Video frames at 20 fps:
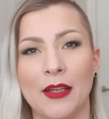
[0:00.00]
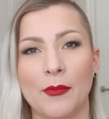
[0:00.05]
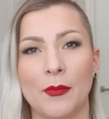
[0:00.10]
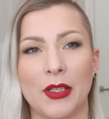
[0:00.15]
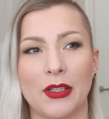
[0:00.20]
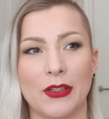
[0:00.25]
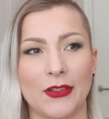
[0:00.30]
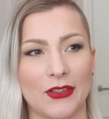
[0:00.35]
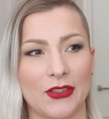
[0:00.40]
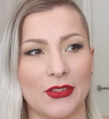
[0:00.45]

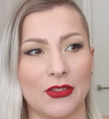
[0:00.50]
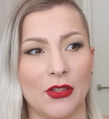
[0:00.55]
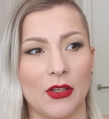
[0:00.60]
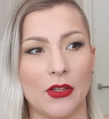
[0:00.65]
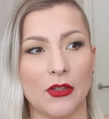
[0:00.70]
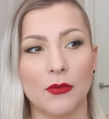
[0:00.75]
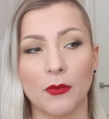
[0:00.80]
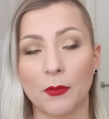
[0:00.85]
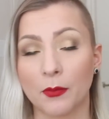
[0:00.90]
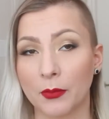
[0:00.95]
Because
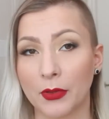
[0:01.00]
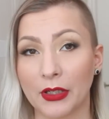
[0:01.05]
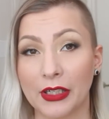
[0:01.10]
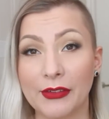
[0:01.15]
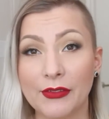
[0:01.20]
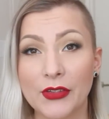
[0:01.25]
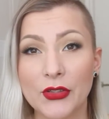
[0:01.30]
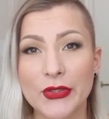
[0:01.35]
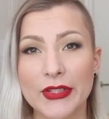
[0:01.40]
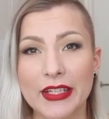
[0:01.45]

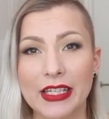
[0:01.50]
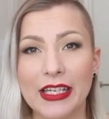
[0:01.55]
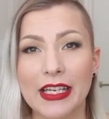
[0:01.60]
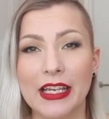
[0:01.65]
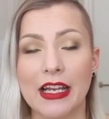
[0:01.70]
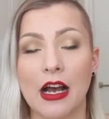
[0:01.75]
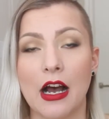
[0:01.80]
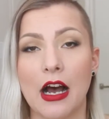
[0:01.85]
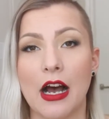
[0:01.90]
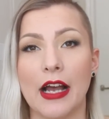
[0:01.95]

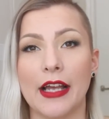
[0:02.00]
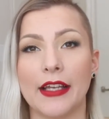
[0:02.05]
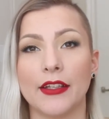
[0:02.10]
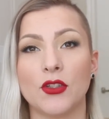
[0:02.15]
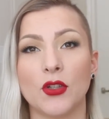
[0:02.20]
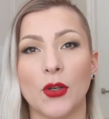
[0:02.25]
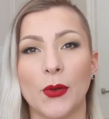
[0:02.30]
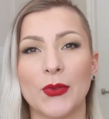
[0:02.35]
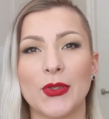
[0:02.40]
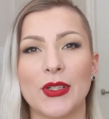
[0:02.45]
previously I
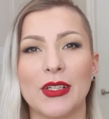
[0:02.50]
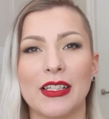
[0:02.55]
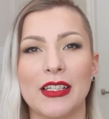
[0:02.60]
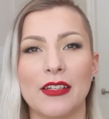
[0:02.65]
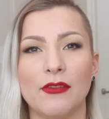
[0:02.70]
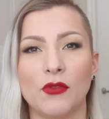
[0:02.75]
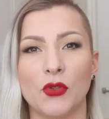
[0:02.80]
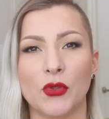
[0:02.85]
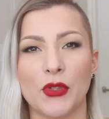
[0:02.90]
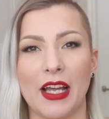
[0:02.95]

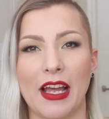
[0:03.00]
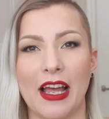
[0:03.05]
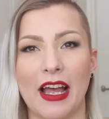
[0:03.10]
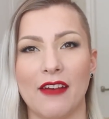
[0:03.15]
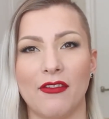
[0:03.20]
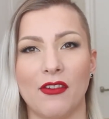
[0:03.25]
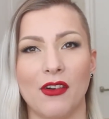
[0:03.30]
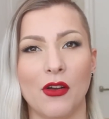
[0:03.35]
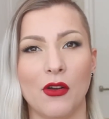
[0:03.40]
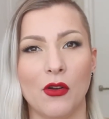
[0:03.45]
totally would
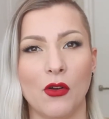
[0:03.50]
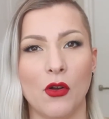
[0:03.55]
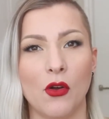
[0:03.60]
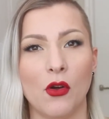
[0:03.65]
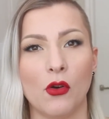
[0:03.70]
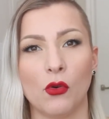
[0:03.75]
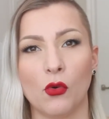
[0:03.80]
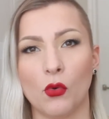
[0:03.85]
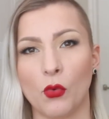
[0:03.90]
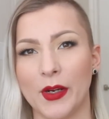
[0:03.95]
have
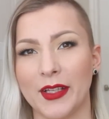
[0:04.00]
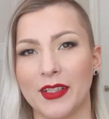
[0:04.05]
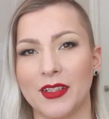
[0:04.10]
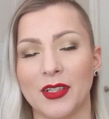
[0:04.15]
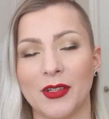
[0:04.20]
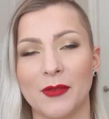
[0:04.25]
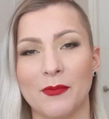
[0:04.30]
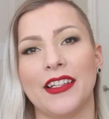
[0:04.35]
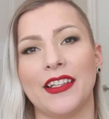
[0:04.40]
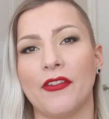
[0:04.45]
quit.
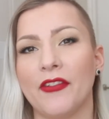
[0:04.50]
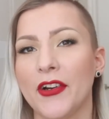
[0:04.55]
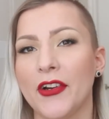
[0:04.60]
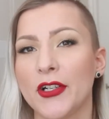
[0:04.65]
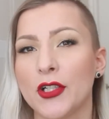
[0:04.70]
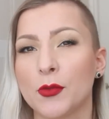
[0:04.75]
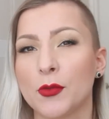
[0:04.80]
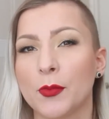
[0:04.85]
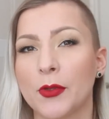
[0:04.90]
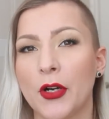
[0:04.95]
The
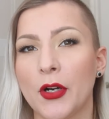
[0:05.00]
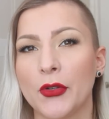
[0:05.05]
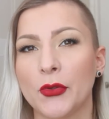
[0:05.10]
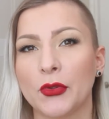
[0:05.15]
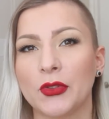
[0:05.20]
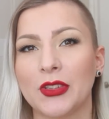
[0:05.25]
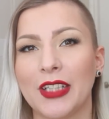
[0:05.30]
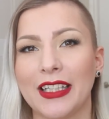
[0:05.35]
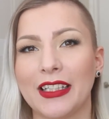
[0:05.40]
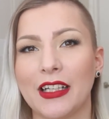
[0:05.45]
first
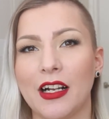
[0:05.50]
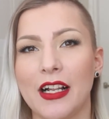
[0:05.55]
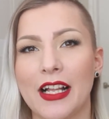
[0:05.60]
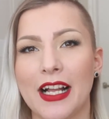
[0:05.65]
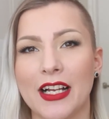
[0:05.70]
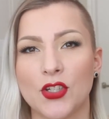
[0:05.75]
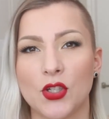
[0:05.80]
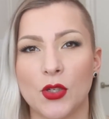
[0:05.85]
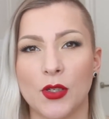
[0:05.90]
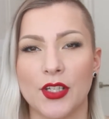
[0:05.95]
product that I
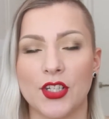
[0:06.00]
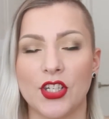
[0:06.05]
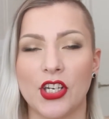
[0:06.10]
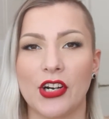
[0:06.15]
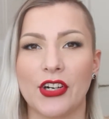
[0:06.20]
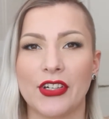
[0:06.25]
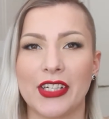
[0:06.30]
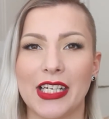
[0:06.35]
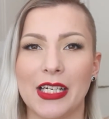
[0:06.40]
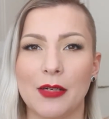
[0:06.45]
actually
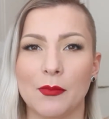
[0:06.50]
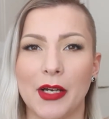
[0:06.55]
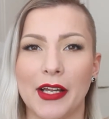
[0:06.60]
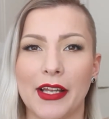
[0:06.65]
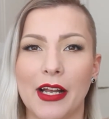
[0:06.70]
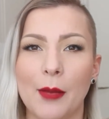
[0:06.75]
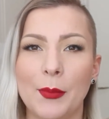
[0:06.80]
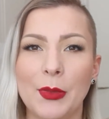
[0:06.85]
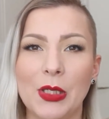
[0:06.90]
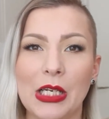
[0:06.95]
shared in my
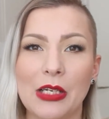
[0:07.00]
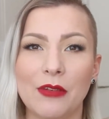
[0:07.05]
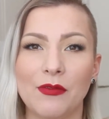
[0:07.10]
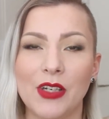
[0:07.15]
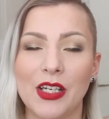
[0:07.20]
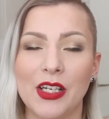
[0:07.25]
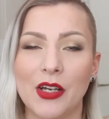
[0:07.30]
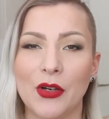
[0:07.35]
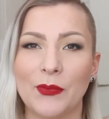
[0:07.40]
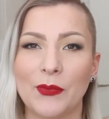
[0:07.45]
update
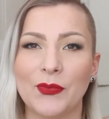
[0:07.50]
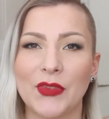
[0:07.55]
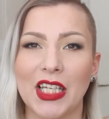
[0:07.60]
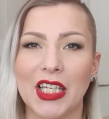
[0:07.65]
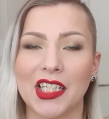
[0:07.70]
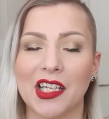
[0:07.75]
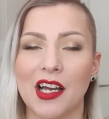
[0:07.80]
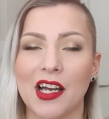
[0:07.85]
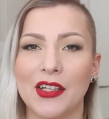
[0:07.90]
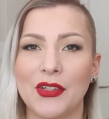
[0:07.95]
video
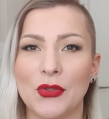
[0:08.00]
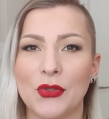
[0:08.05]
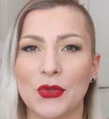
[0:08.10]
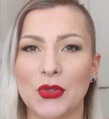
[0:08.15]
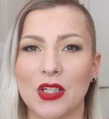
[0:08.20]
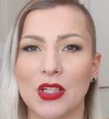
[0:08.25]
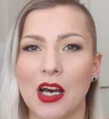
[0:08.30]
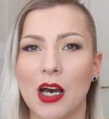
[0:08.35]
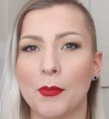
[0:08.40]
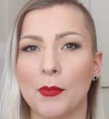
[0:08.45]
that I
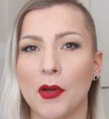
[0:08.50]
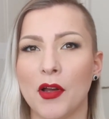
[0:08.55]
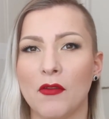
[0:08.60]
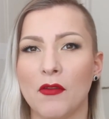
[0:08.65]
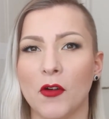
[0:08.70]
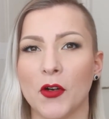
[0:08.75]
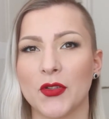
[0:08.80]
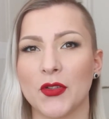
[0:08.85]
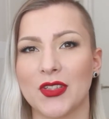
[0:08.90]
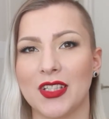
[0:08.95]
used up
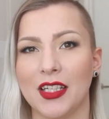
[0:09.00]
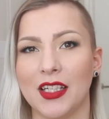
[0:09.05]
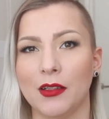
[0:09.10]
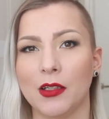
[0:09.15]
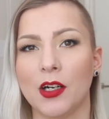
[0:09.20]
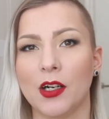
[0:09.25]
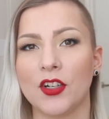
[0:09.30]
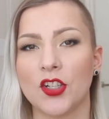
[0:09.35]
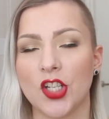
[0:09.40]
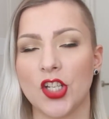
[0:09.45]
was the
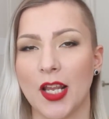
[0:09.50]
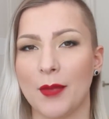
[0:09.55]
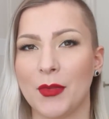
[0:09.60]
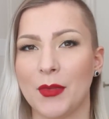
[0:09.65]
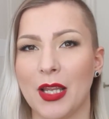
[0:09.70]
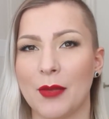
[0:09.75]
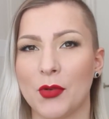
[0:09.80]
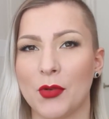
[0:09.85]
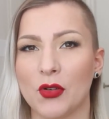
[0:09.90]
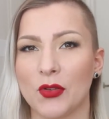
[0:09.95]
Tarte Shape
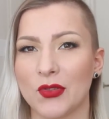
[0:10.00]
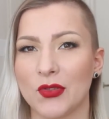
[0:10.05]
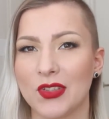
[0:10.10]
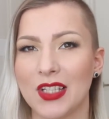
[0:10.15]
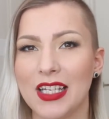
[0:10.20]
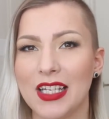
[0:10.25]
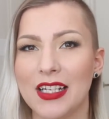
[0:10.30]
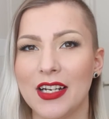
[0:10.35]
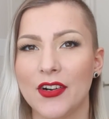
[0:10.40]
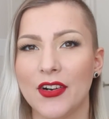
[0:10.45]
Tape
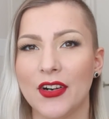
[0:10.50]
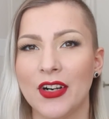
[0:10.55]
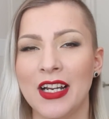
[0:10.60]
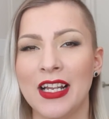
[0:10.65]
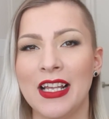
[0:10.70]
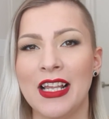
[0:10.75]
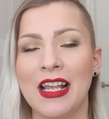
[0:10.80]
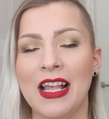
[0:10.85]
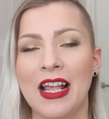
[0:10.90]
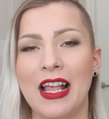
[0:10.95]
Concealer.
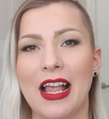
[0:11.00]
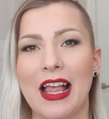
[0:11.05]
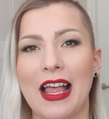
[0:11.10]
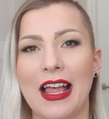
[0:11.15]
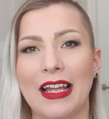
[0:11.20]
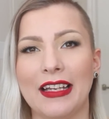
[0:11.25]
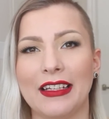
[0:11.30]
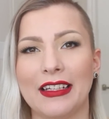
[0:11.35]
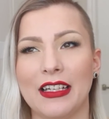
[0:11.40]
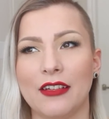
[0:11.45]

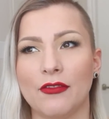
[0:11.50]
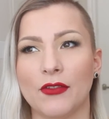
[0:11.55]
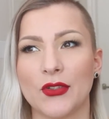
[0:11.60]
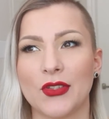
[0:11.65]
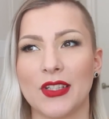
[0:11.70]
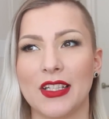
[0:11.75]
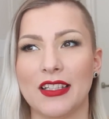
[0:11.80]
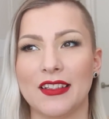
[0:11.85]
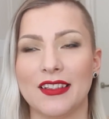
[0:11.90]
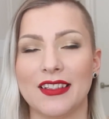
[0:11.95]
And it
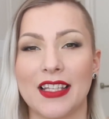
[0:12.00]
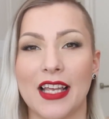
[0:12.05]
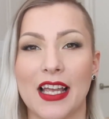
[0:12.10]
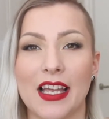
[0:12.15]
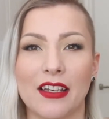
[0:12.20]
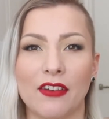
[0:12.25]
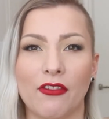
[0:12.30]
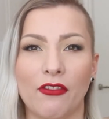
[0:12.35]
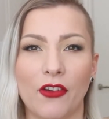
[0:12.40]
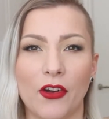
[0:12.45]
was in
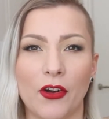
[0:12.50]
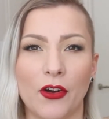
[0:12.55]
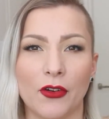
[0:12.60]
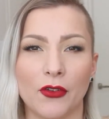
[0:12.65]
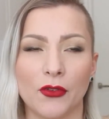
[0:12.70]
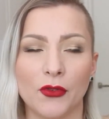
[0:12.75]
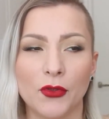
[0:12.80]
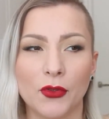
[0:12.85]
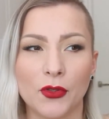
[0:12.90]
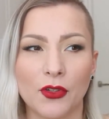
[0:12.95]
shade Fur
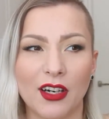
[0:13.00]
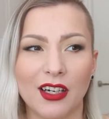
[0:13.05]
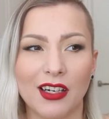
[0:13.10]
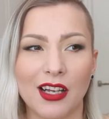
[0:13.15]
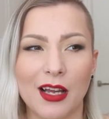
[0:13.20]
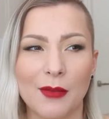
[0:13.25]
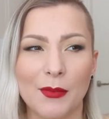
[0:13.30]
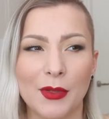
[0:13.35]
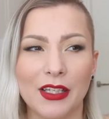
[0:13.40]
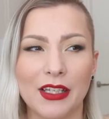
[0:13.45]
Neutral,
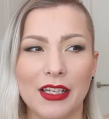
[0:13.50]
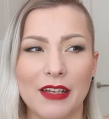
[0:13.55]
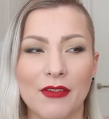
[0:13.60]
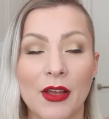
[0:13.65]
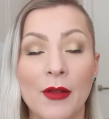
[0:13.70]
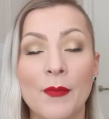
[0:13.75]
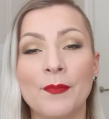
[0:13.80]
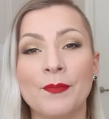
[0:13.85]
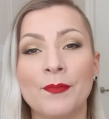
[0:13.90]
I believe.